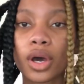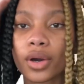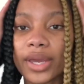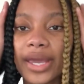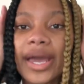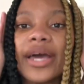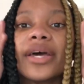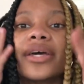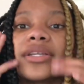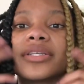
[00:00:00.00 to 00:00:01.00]
Okay,
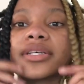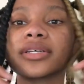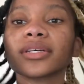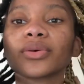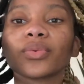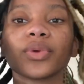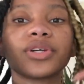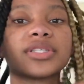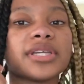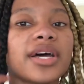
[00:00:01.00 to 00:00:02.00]
and we're
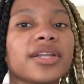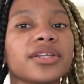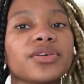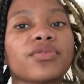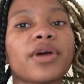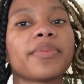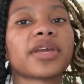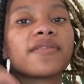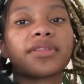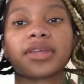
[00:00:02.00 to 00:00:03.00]
done
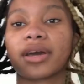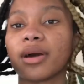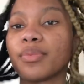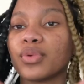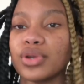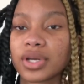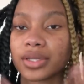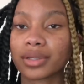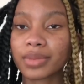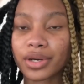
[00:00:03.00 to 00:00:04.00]
wrapping everything up. We look a
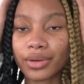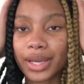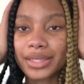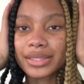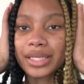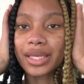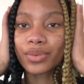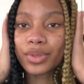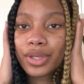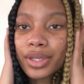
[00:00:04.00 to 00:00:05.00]
little bit crazy.
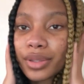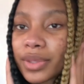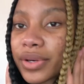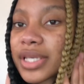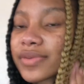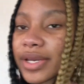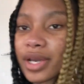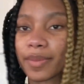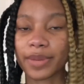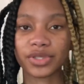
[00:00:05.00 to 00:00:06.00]
We look a little bit crazy right
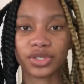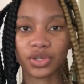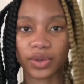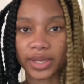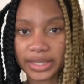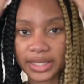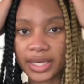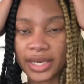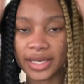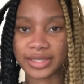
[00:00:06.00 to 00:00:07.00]
now, but I'm just gonna go
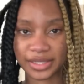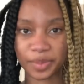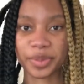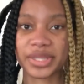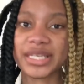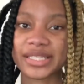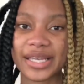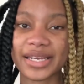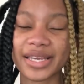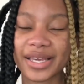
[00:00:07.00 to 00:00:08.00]
and dip these
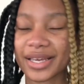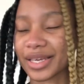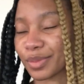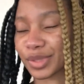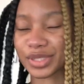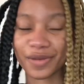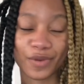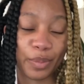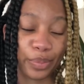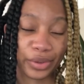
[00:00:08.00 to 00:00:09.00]
in here, get myself
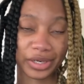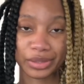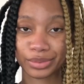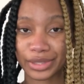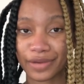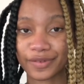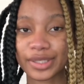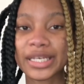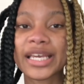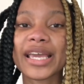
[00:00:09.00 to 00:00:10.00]
all pretty,
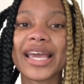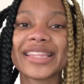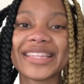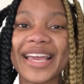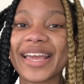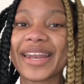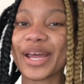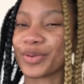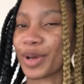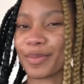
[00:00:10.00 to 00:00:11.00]
whatever, and then
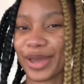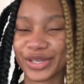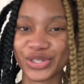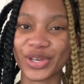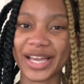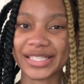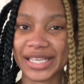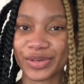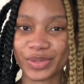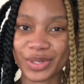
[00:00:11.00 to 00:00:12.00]
I will come back and show you guys the
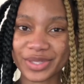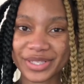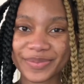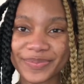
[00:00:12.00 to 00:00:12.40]
end results.